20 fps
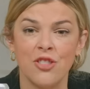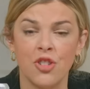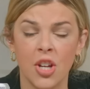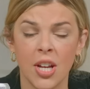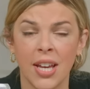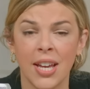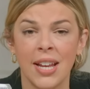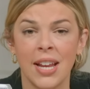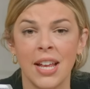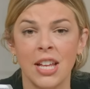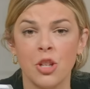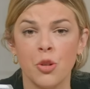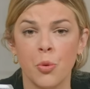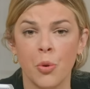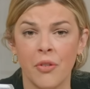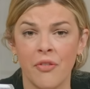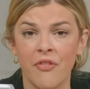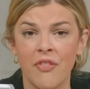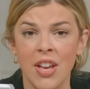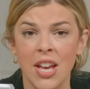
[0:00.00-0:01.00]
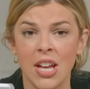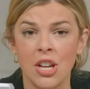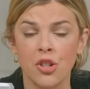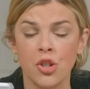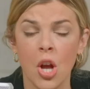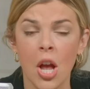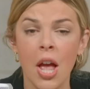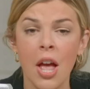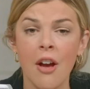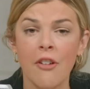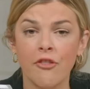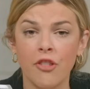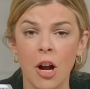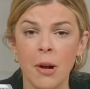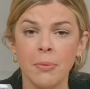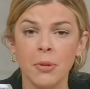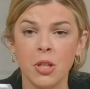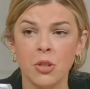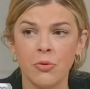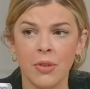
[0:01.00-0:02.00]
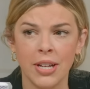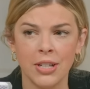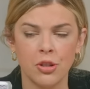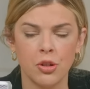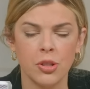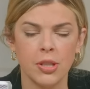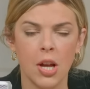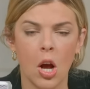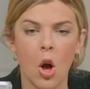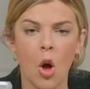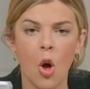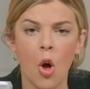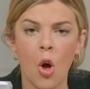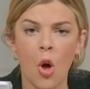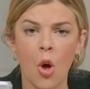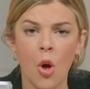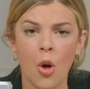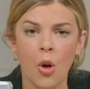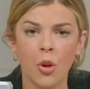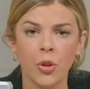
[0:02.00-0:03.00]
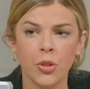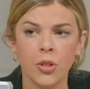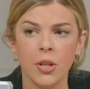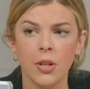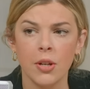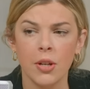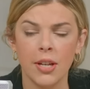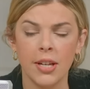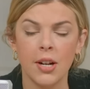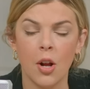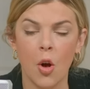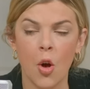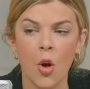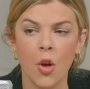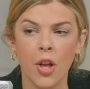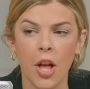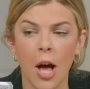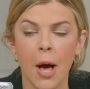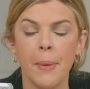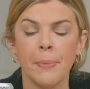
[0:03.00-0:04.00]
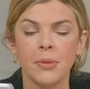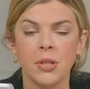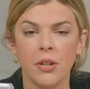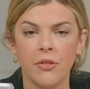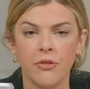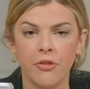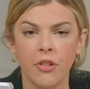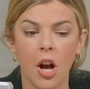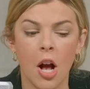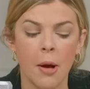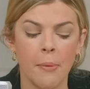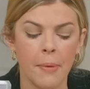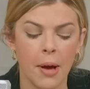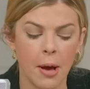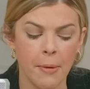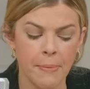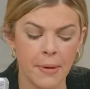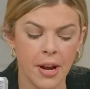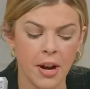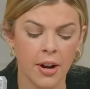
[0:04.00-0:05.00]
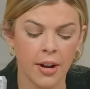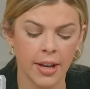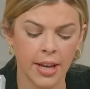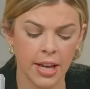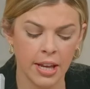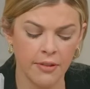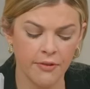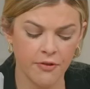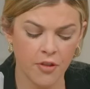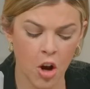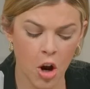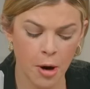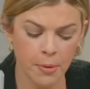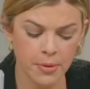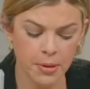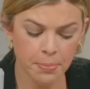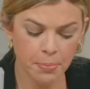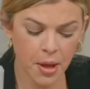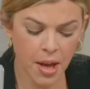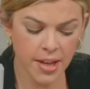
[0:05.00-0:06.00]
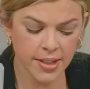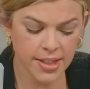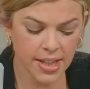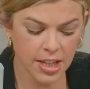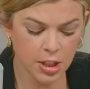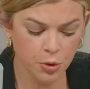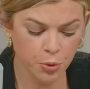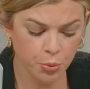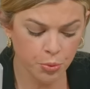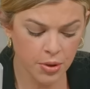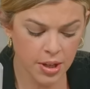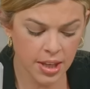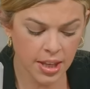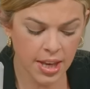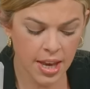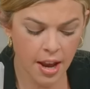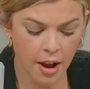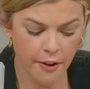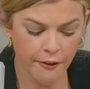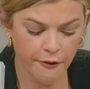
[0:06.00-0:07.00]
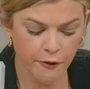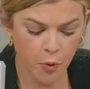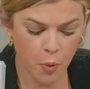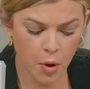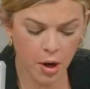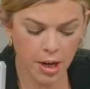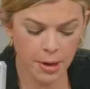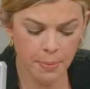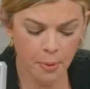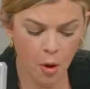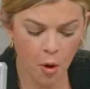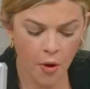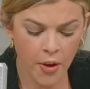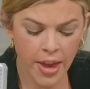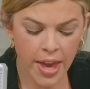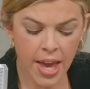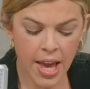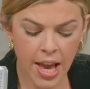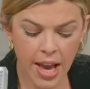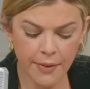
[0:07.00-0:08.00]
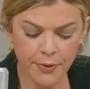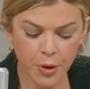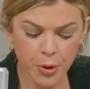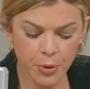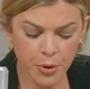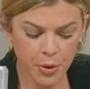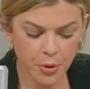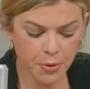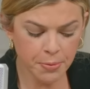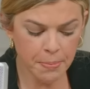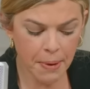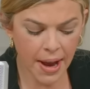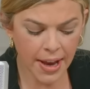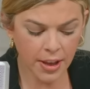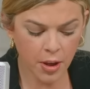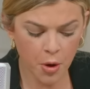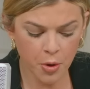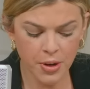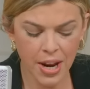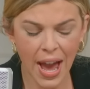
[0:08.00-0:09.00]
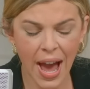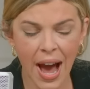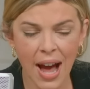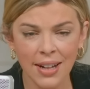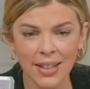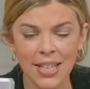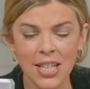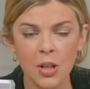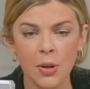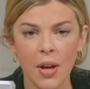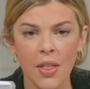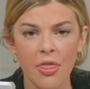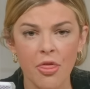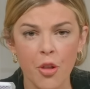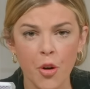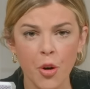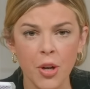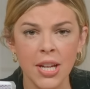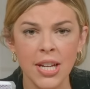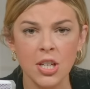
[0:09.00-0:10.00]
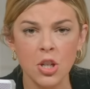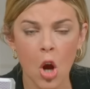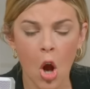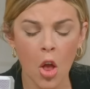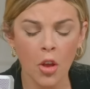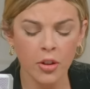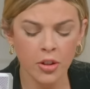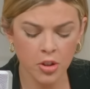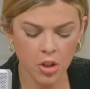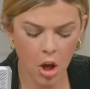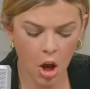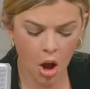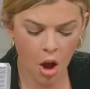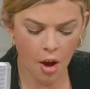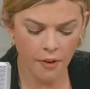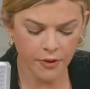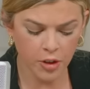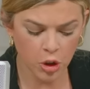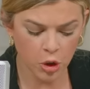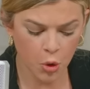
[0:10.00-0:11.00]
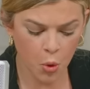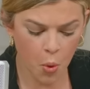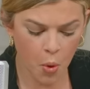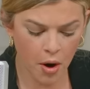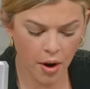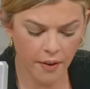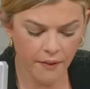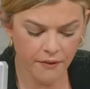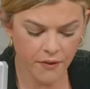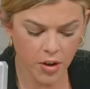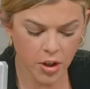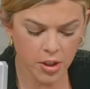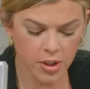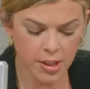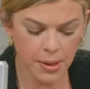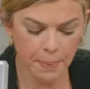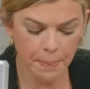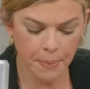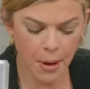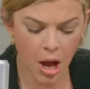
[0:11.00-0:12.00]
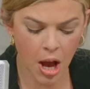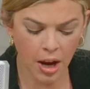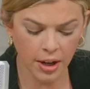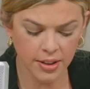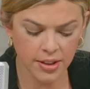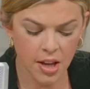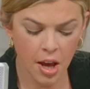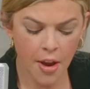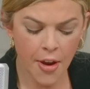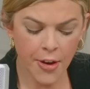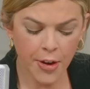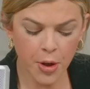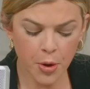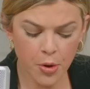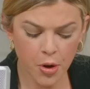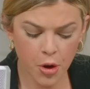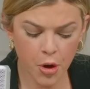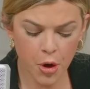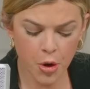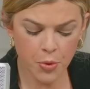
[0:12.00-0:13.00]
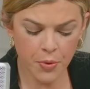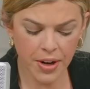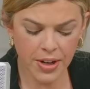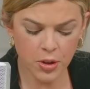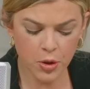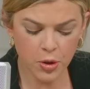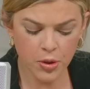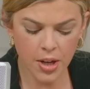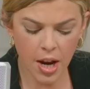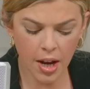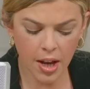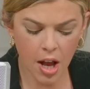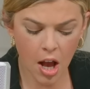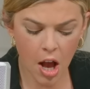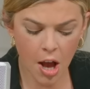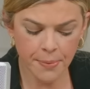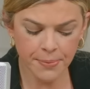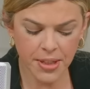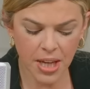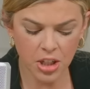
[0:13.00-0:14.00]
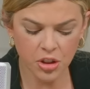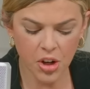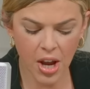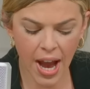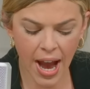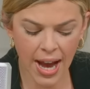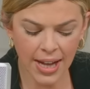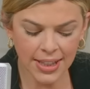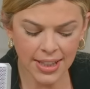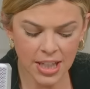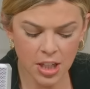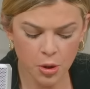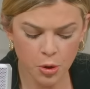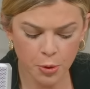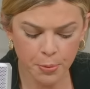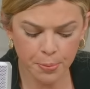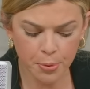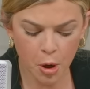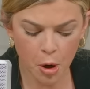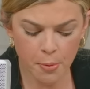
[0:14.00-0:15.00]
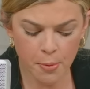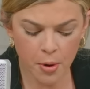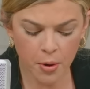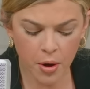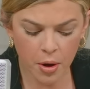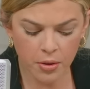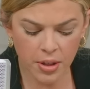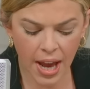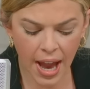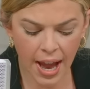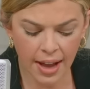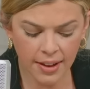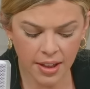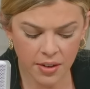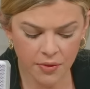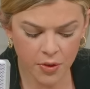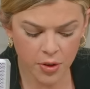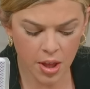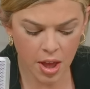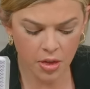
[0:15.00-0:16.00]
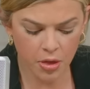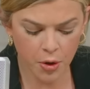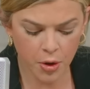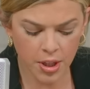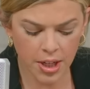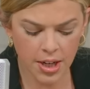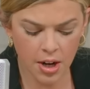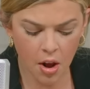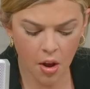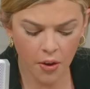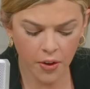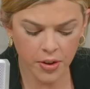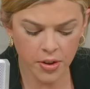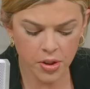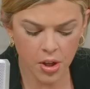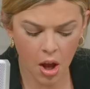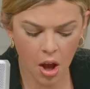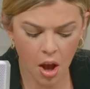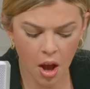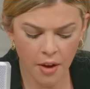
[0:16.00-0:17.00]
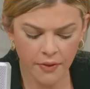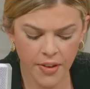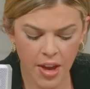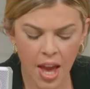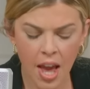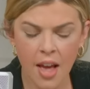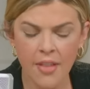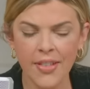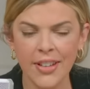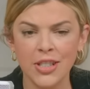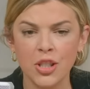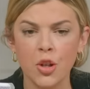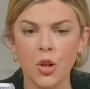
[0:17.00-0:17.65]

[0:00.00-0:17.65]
chicken and your fish from Good Ranchers. It all comes from American farms. Plus, it's really affordable. If you use my code Allie, you get $30 off your first box. Go to goodranchers.com/Allie. Use promo code Allie for that $30 off. That's